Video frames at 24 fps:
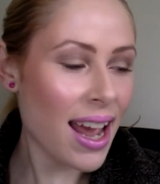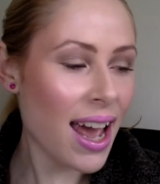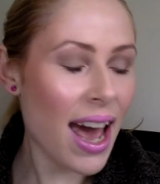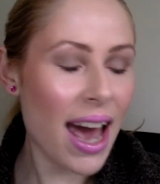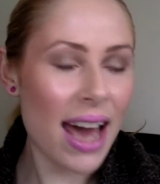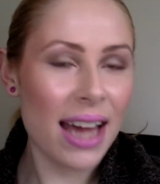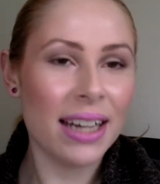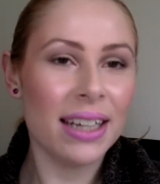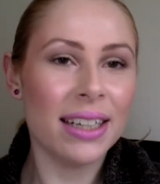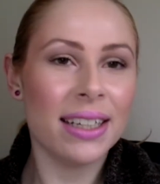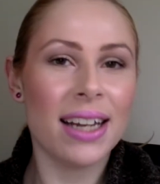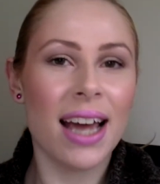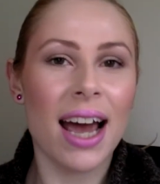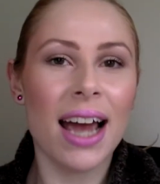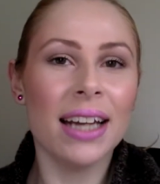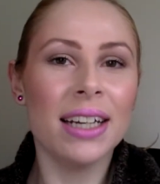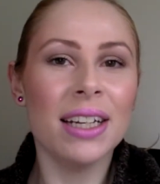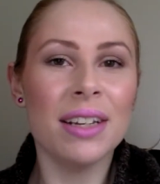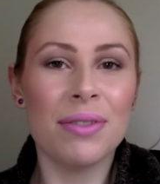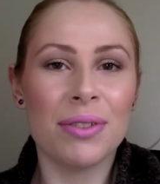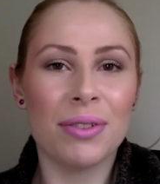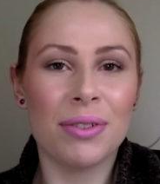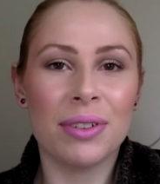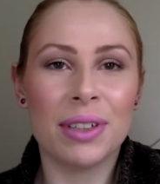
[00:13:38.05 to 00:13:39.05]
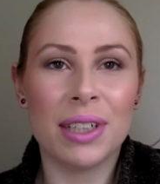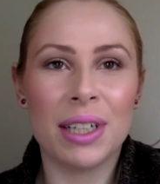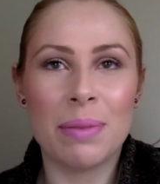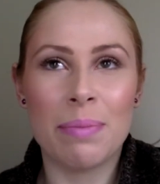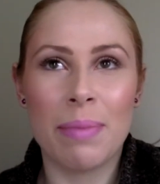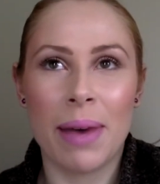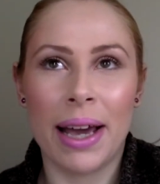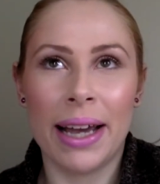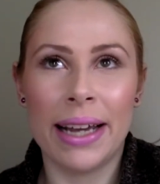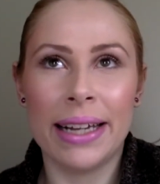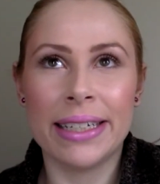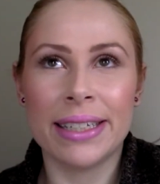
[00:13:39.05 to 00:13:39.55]
And I never really
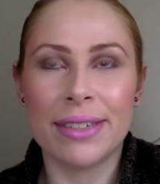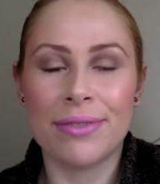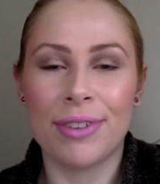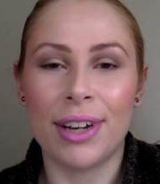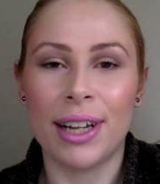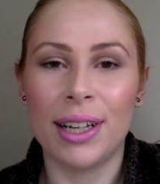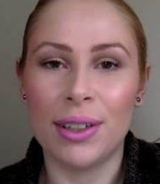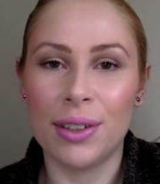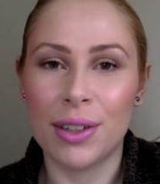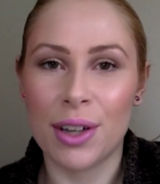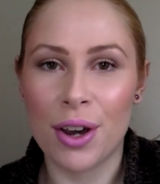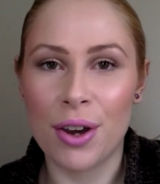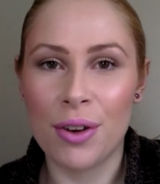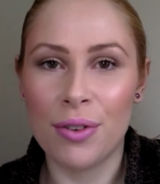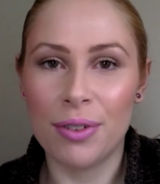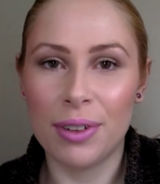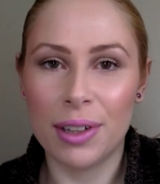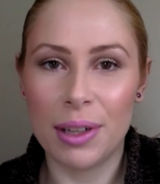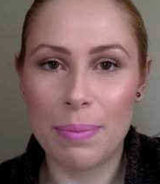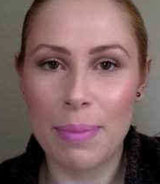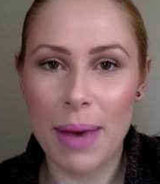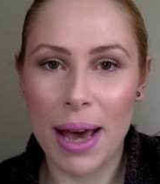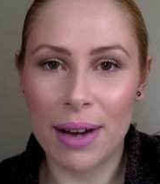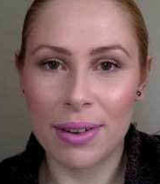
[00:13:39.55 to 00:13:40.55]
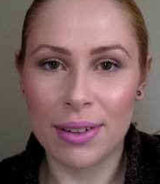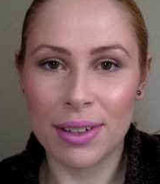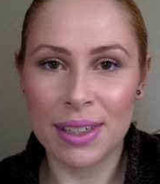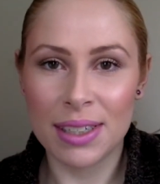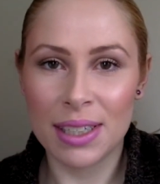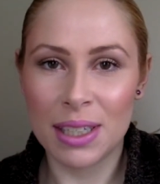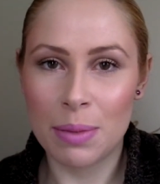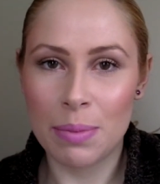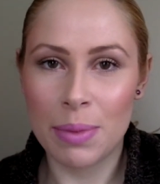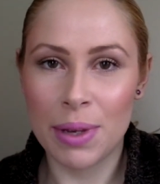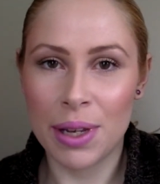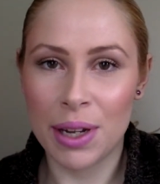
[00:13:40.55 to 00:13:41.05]
mind if I look overly powdered
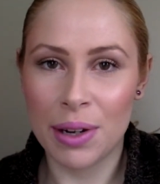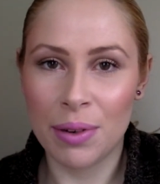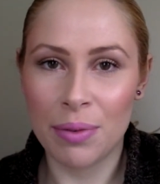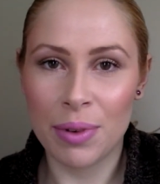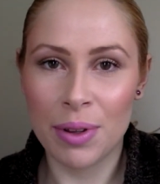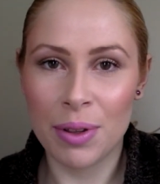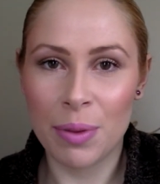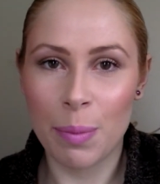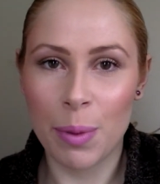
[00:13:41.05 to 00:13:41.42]
to begin with,